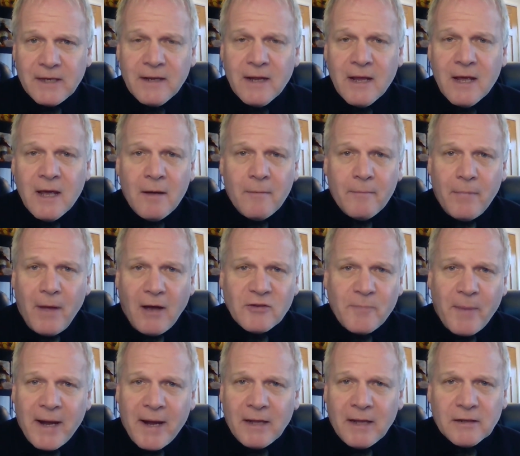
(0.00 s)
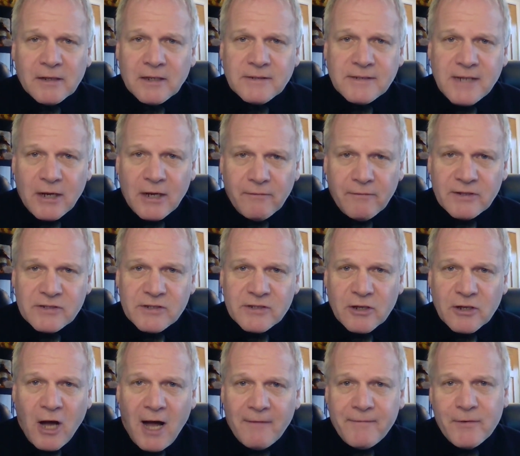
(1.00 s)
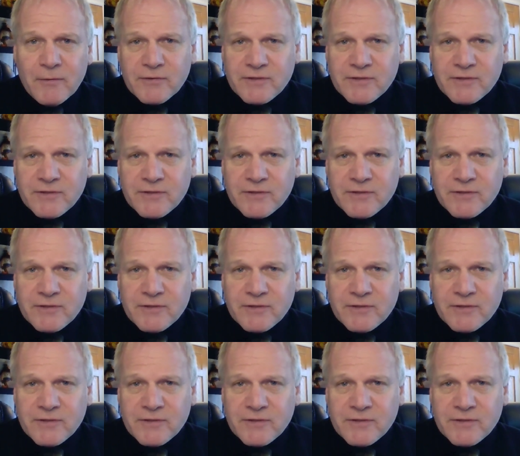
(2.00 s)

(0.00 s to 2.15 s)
And I was buying a container of instant coffee.